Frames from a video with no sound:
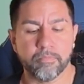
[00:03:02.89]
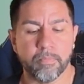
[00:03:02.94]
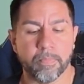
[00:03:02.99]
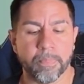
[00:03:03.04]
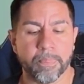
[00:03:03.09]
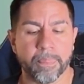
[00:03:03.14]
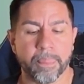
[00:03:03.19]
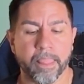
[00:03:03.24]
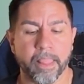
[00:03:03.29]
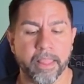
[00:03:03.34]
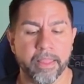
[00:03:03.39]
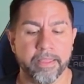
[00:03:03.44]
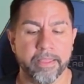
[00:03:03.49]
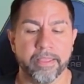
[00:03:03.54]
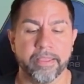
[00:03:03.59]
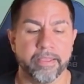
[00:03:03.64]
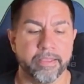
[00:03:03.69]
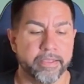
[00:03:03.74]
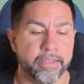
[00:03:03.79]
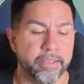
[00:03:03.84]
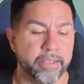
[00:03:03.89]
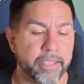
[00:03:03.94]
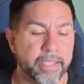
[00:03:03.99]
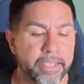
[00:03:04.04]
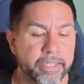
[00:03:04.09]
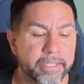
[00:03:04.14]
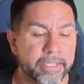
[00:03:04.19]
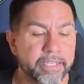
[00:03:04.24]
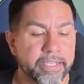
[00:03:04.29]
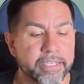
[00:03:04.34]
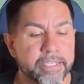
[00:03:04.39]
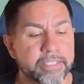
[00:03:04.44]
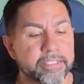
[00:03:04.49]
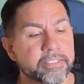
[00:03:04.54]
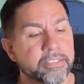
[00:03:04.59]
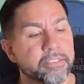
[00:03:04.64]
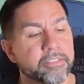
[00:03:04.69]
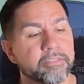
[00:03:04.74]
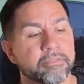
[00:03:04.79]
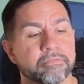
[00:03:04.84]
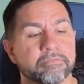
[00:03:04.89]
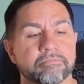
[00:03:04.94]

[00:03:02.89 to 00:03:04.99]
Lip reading: And again,